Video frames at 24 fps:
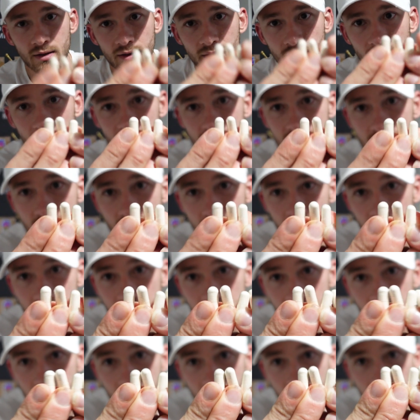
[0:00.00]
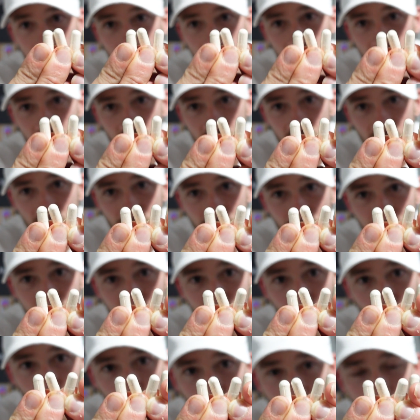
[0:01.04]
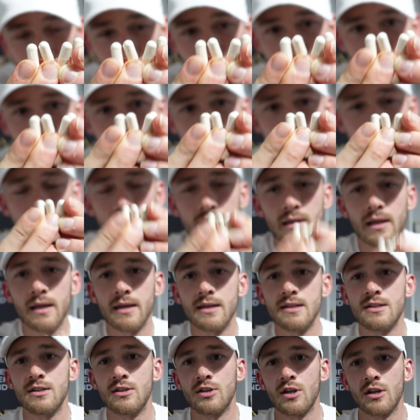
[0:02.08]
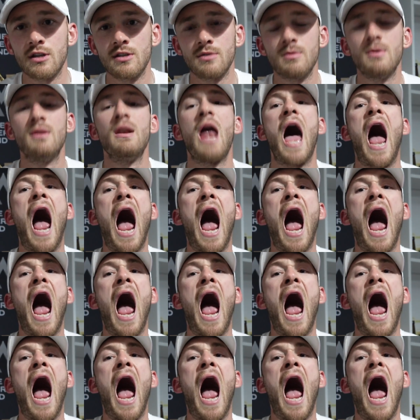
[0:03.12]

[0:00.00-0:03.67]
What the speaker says: That is 4 pills, ladies and gentlemen.